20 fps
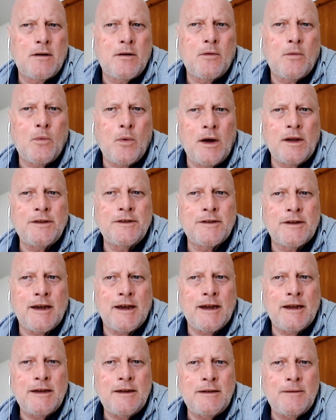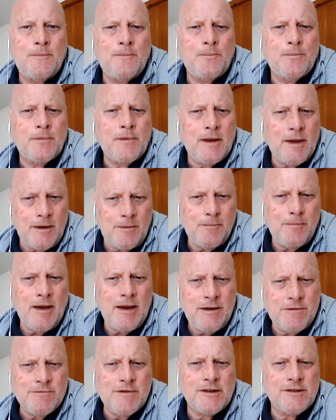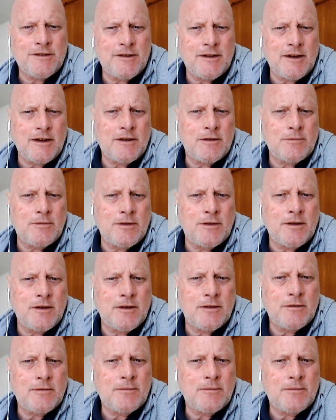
one day it may resonate with you